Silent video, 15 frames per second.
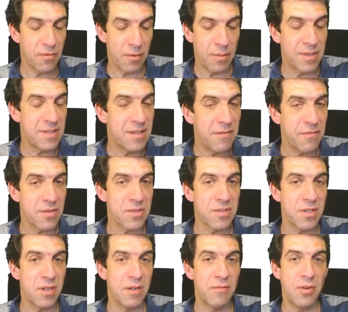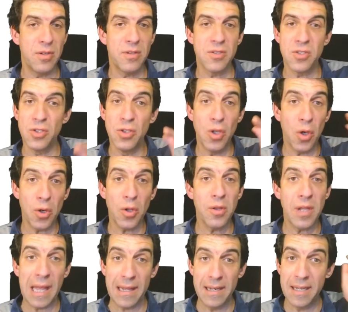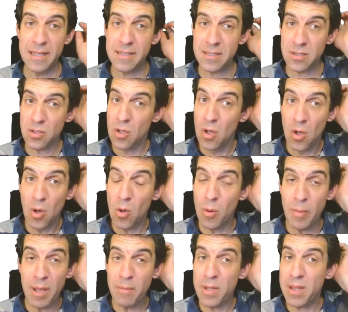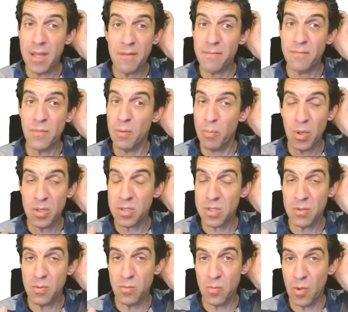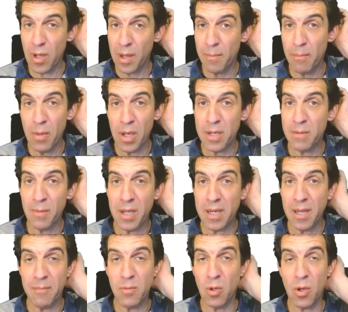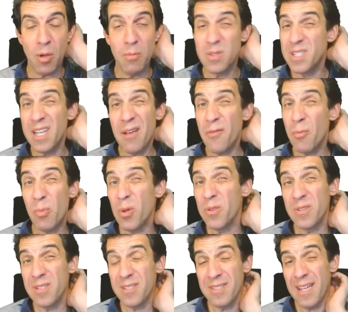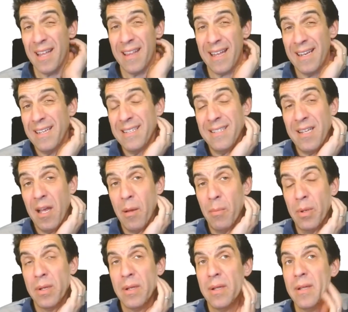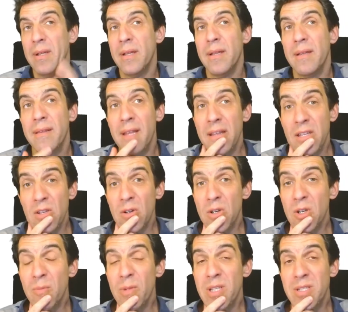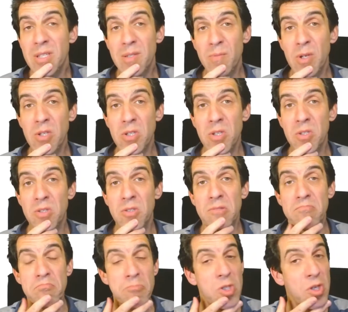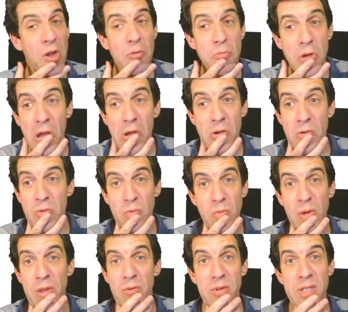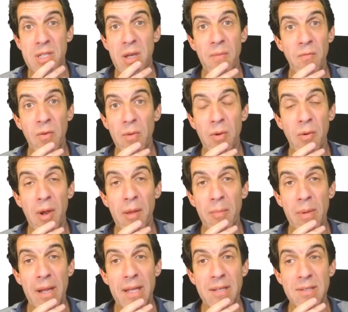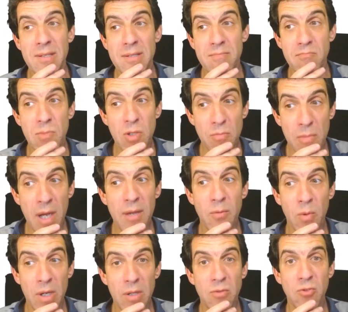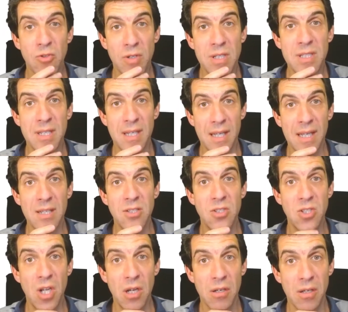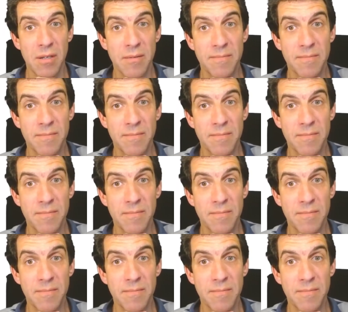from a different server that's not on that list, or maybe the person at mydomainname.com has never bothered to set that list up, then you're going to be suspicious. You don't know whether it's come from the right place. You might well treat it as junk.